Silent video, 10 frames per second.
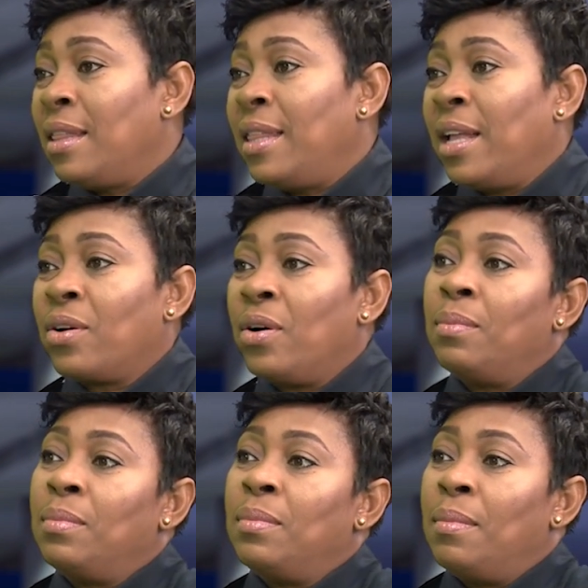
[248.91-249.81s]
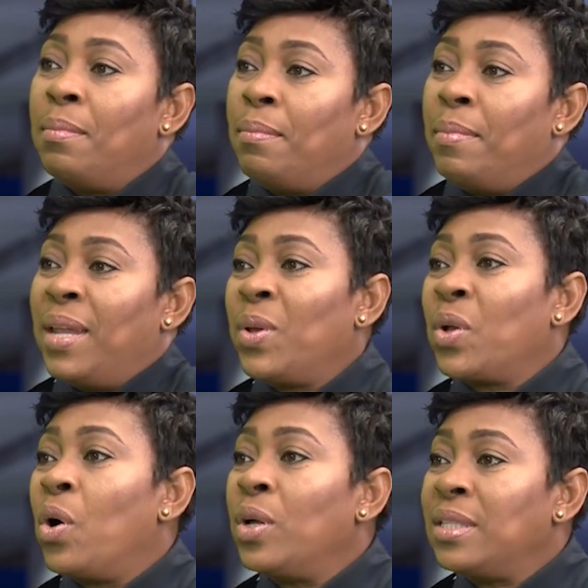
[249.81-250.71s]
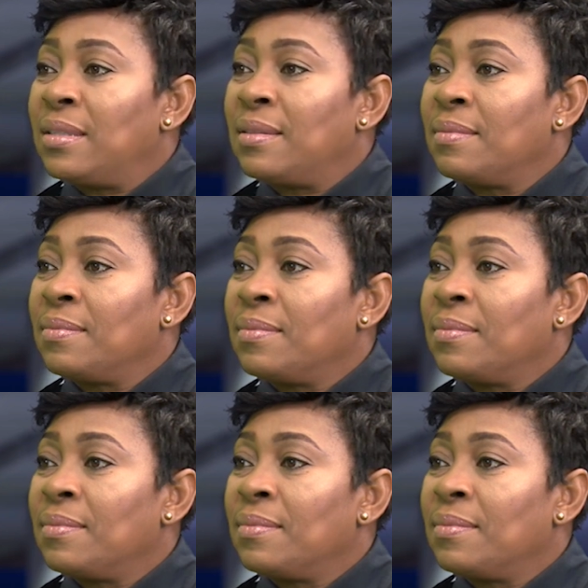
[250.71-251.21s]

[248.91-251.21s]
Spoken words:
then come men with guns.